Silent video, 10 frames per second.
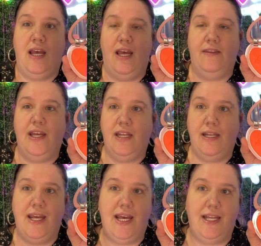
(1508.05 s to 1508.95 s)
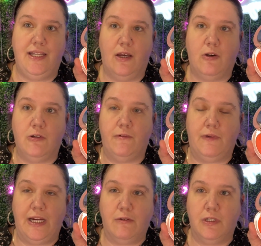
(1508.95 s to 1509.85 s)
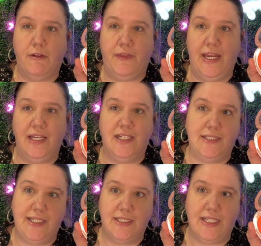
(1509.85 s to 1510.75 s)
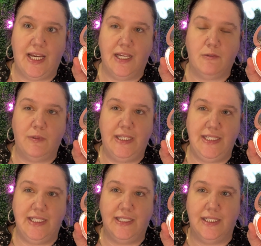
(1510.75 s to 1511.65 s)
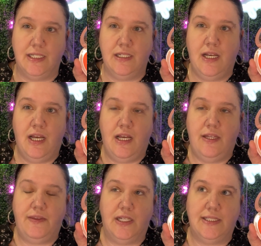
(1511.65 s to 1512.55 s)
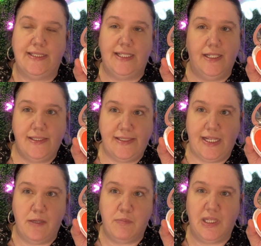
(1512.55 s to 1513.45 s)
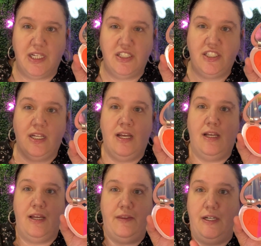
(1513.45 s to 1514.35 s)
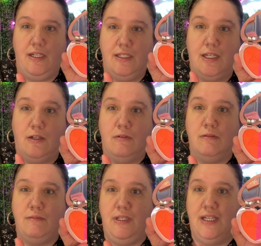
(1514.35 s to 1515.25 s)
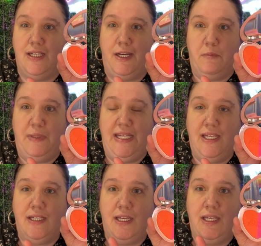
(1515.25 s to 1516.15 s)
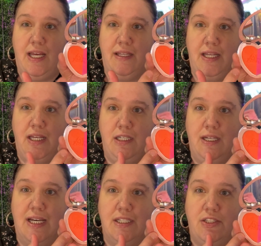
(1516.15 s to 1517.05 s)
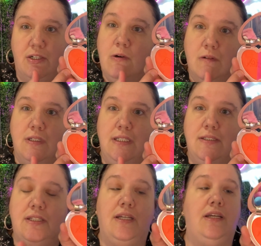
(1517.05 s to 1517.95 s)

And then they had the whole viral thing on TikTok where they did the sunset blush. There you go. You got your pink and then you got your orange.